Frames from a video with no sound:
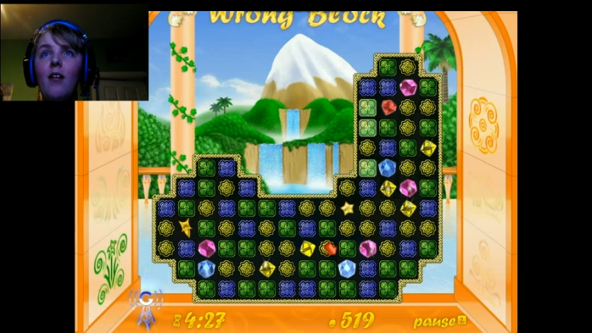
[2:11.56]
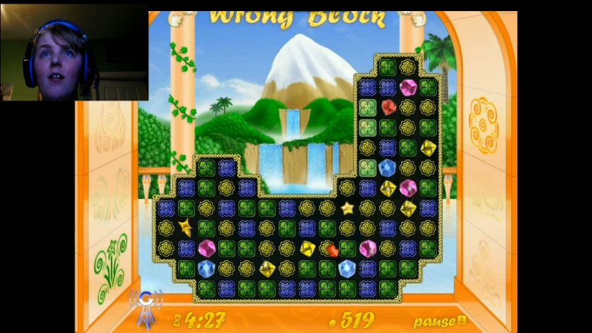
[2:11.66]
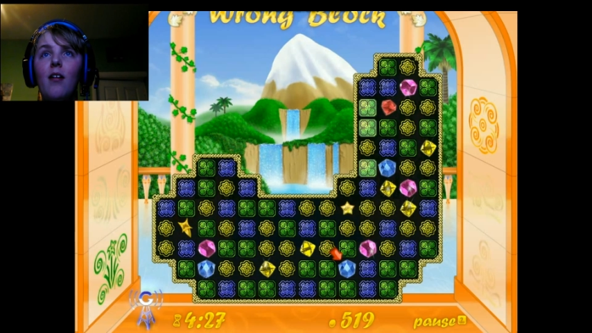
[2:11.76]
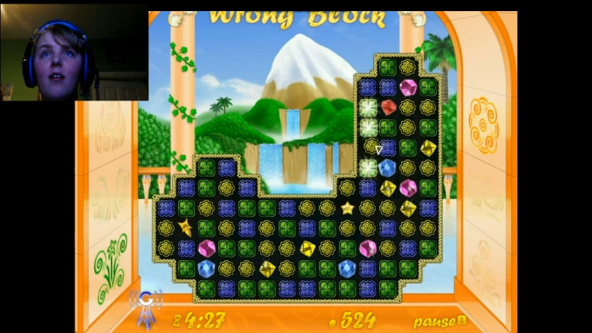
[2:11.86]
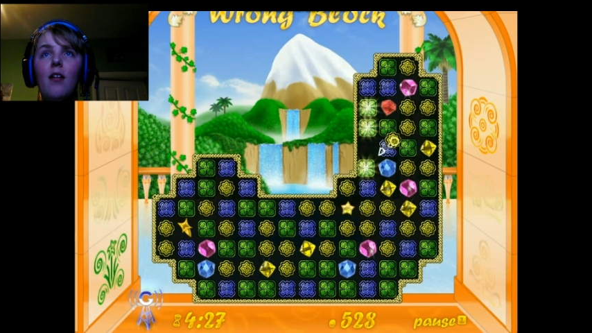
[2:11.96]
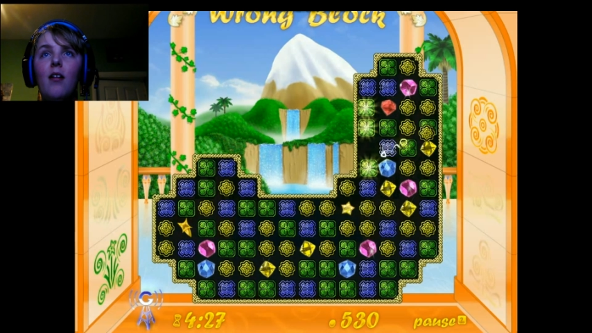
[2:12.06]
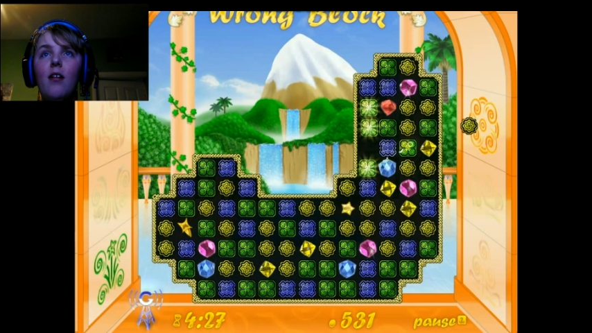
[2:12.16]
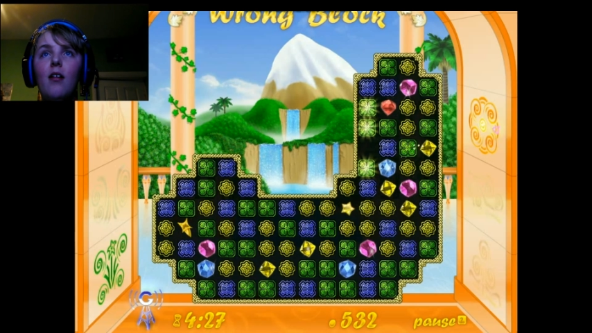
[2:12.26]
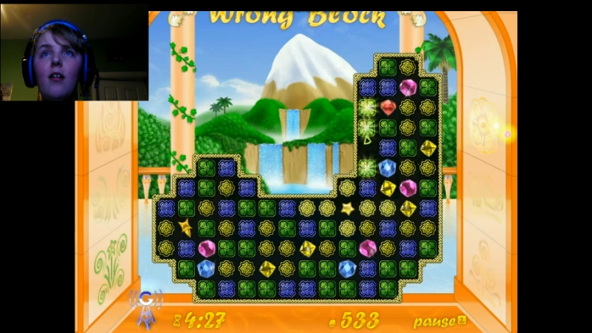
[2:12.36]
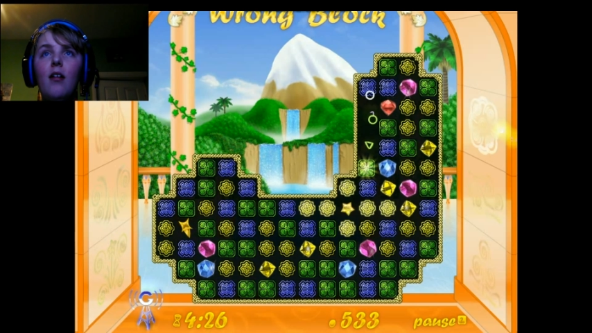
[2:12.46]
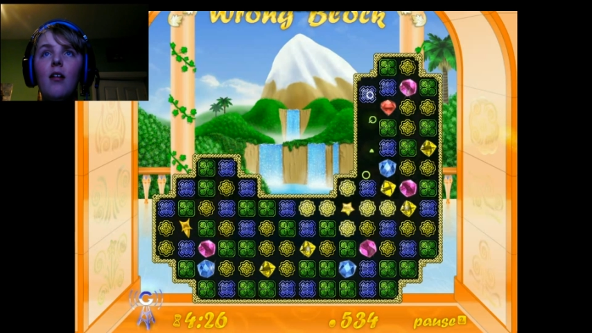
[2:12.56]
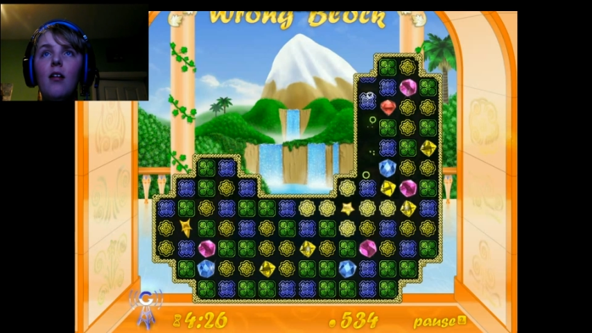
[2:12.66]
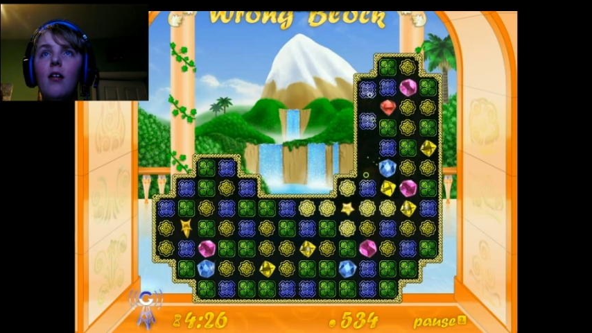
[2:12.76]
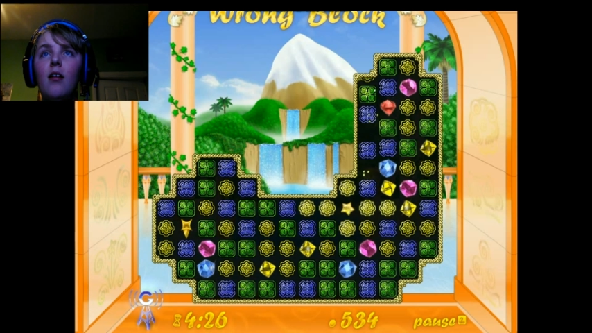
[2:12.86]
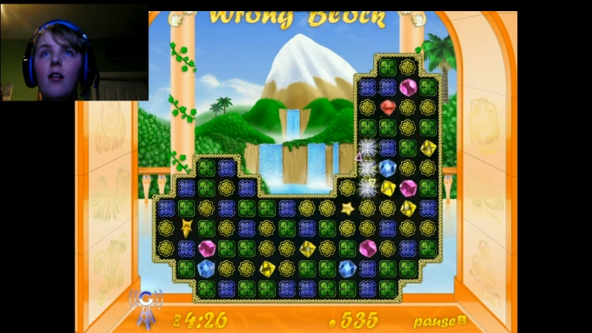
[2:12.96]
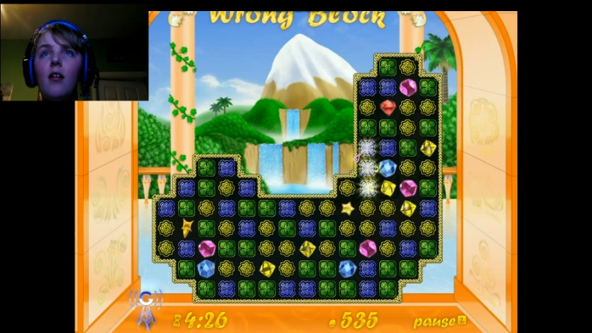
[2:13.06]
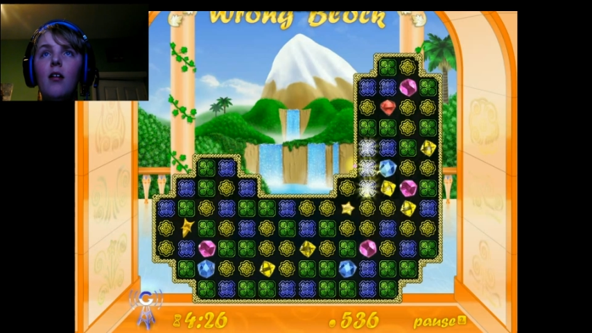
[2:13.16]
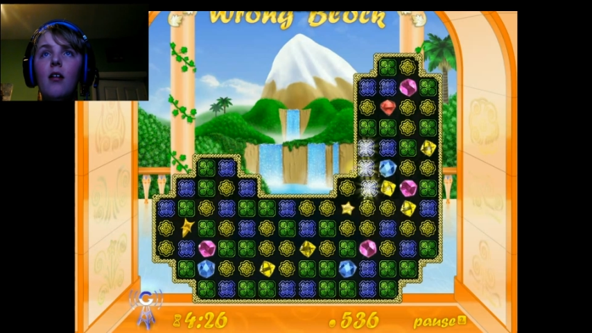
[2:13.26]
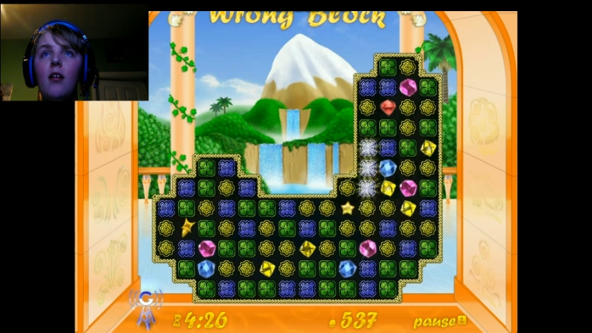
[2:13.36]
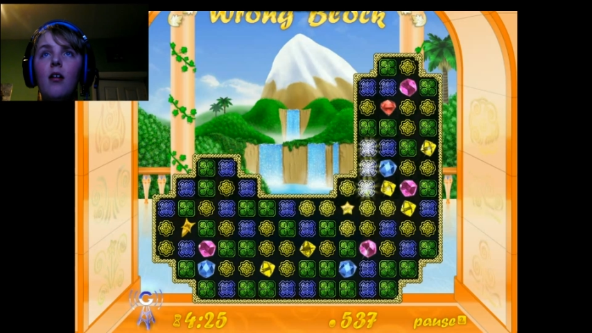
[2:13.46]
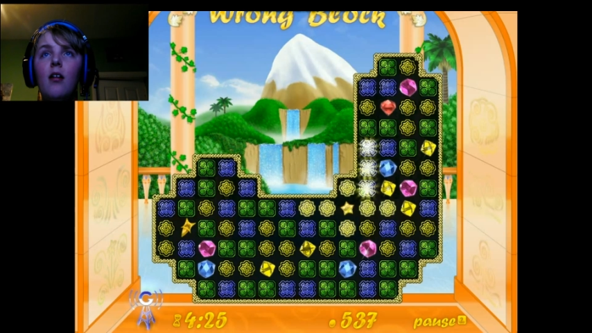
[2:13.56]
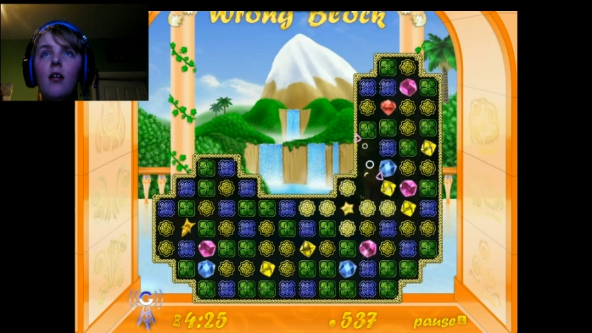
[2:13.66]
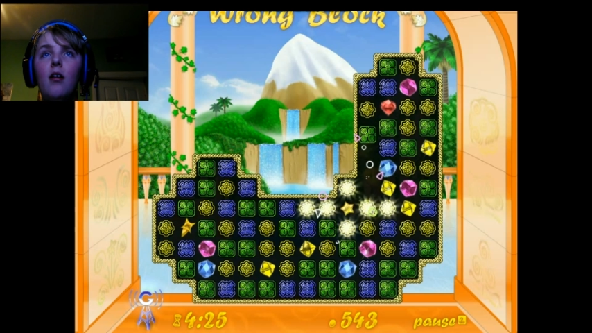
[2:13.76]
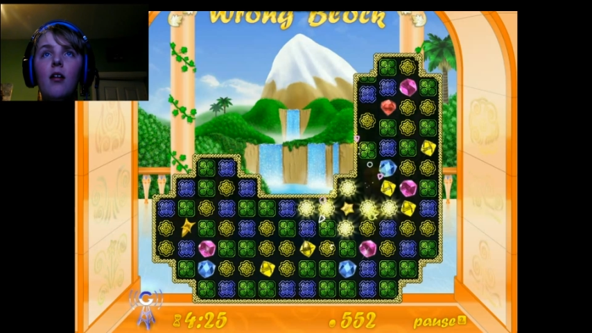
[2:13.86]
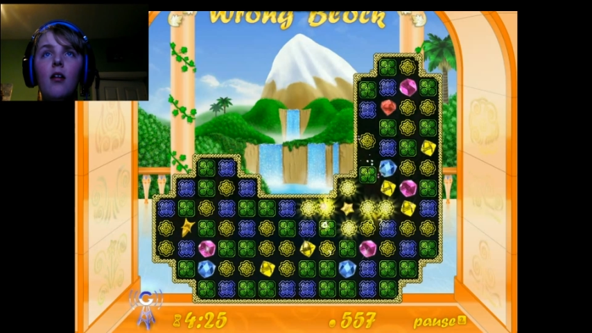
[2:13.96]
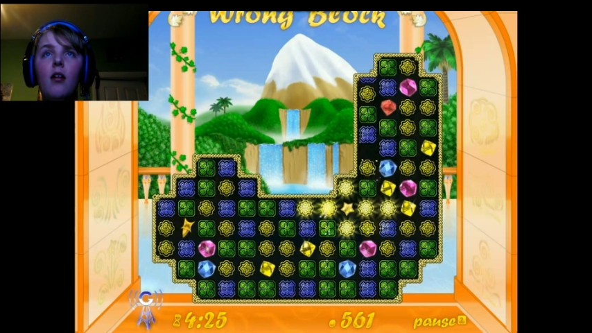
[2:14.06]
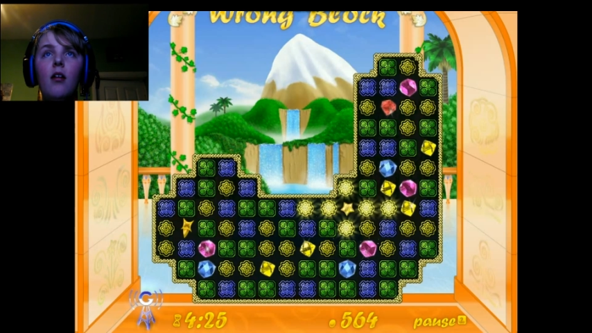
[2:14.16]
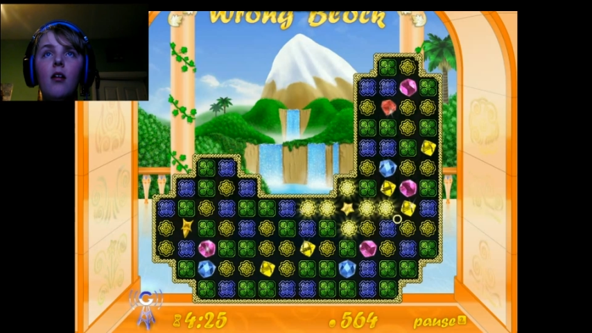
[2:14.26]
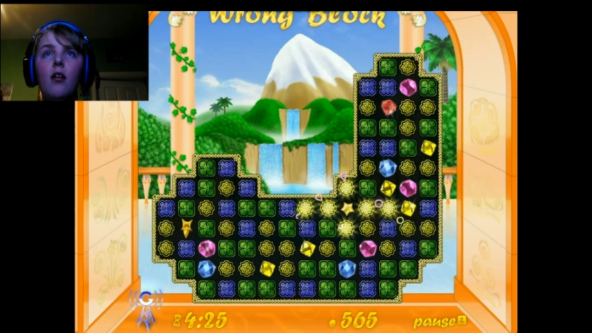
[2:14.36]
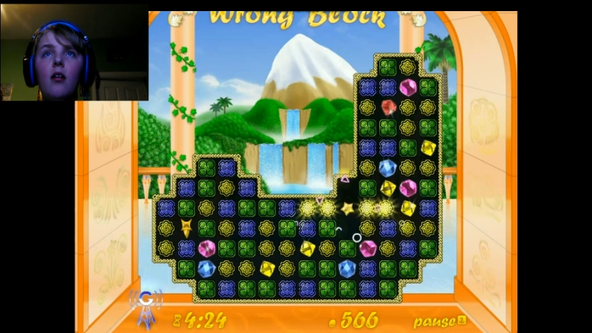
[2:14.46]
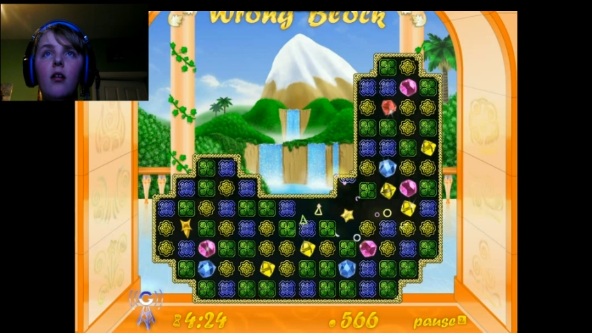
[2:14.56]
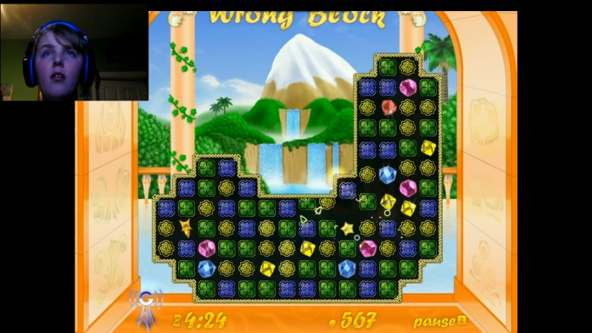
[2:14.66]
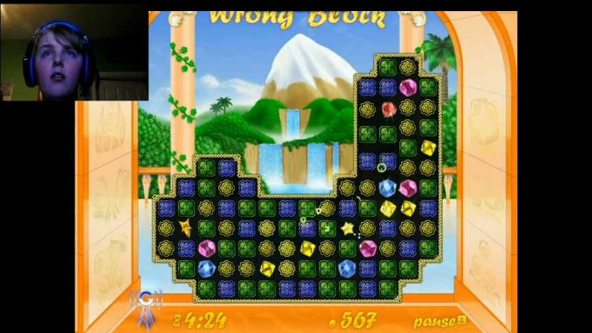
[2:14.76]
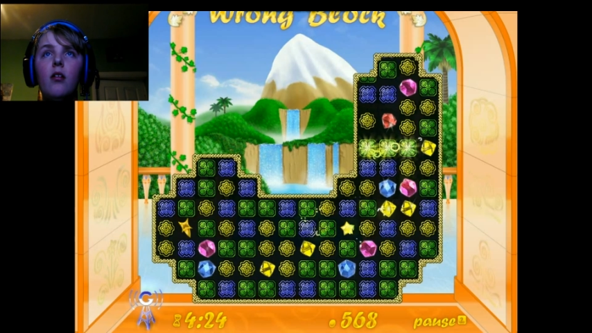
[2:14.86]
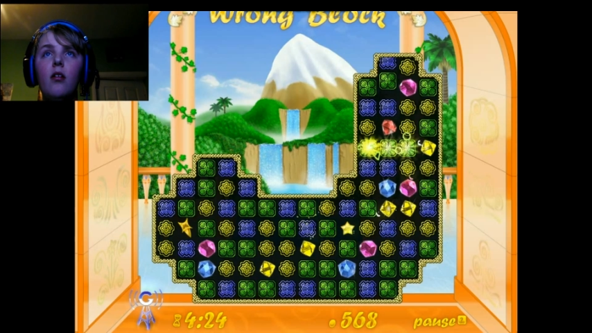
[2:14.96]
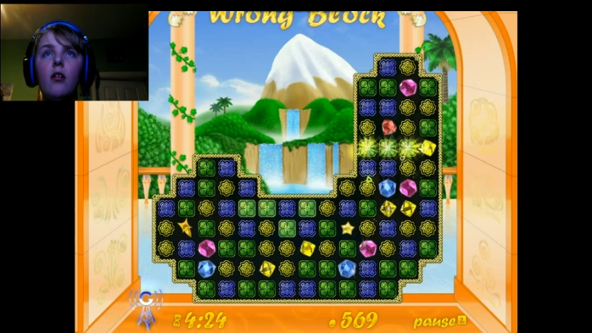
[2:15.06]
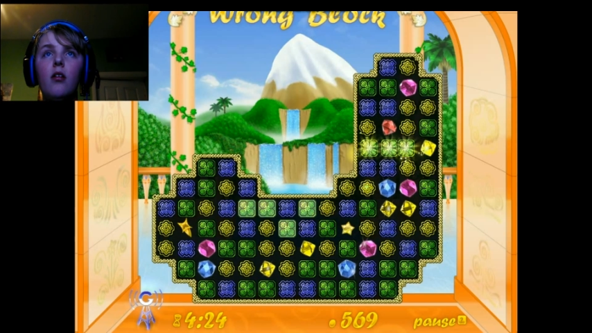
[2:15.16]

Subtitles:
[no speech]